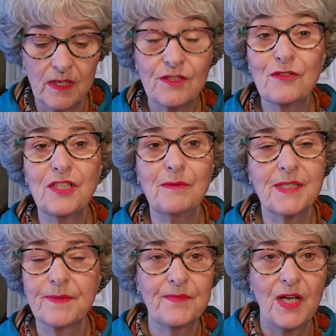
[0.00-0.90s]
So she
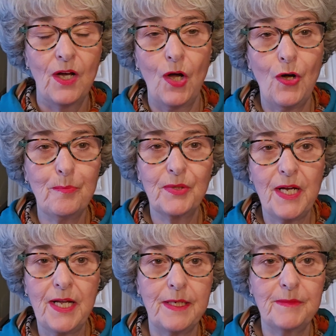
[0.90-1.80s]
was all
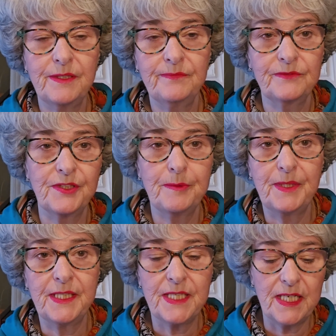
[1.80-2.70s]
primed for the
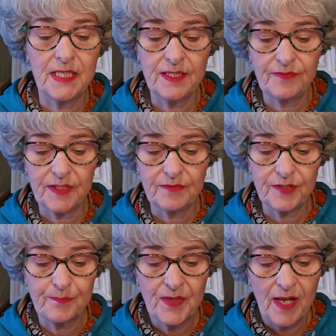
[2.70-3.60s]
big day on the
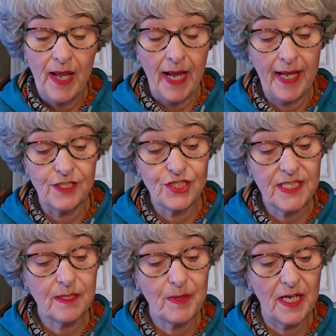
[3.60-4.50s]
5th. And
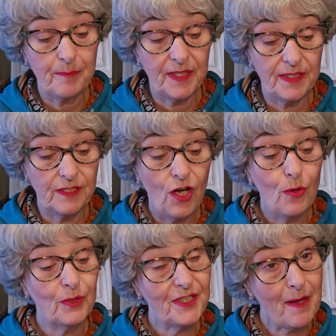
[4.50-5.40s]
she, in my opinion,
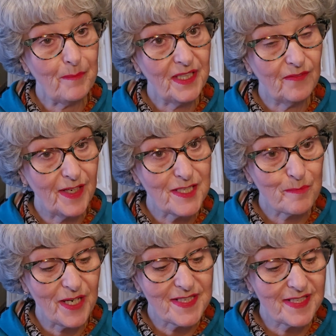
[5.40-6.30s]
will not be a vice
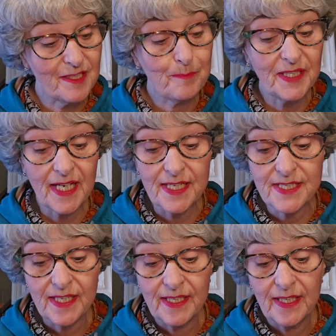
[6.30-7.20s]
president
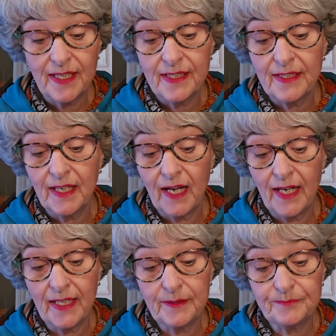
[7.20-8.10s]
because,
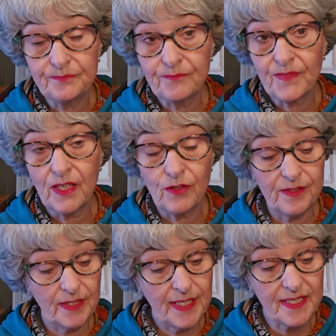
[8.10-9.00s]
or
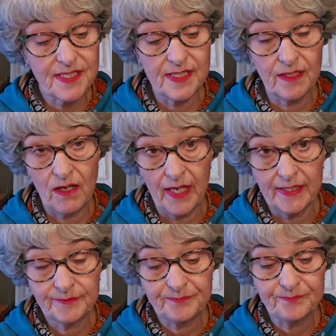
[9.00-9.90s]
the next in line,